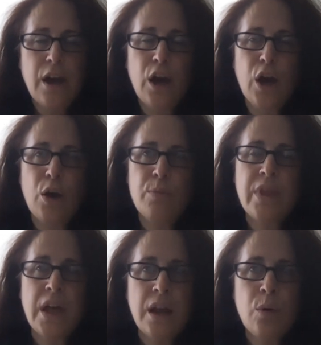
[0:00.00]

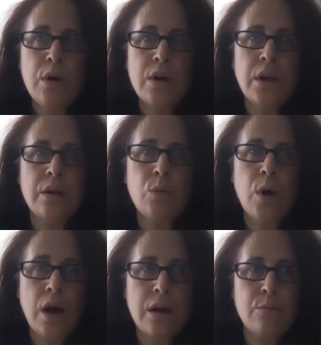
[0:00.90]
That network in
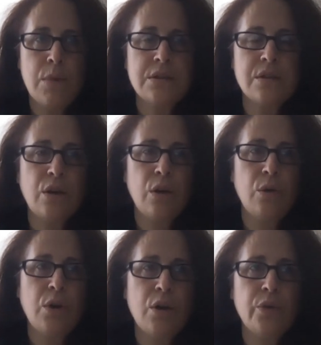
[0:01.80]
Oaxaca, Mexico,
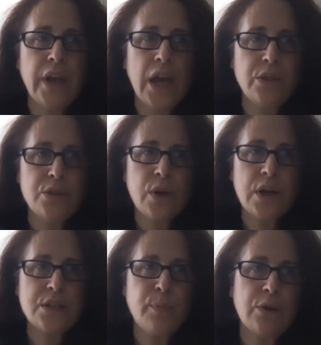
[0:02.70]
not only had the
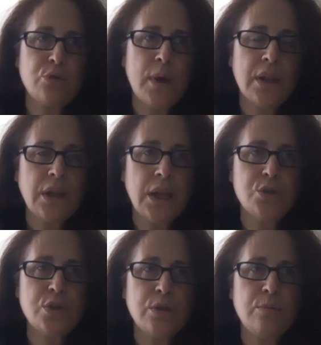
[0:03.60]
direct spectrum
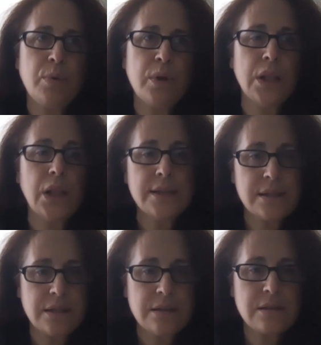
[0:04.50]
allocation, but a
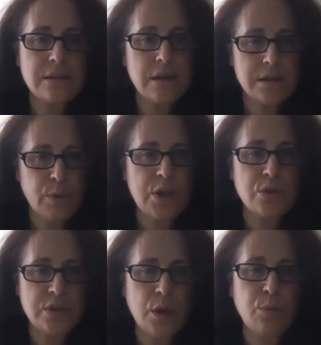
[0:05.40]
license, a
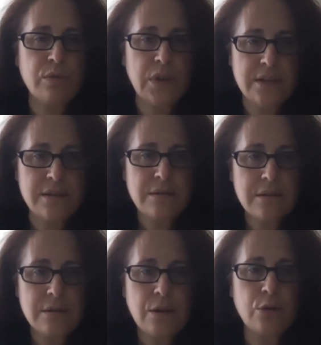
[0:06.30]
special type of
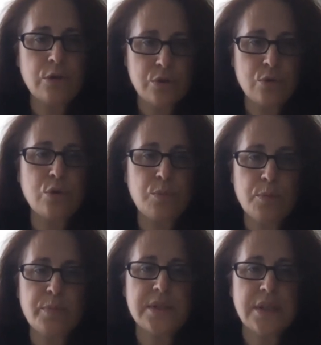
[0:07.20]
license called a social
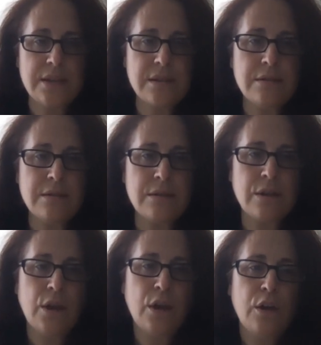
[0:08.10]
purpose license
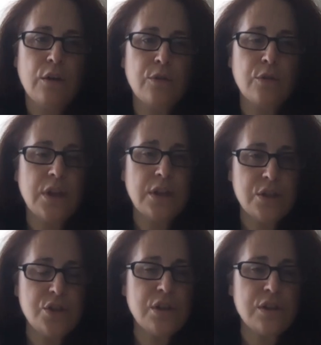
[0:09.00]
for the
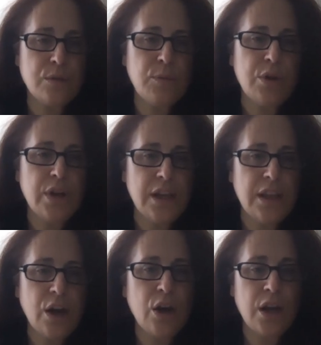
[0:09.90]
indigenous community
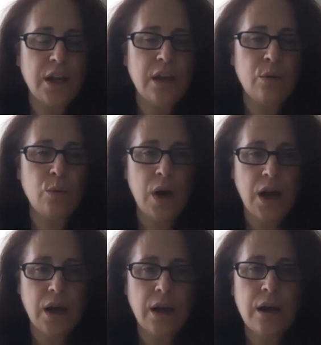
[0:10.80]
there in
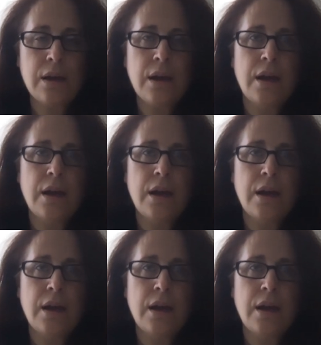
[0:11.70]
Oaxaca.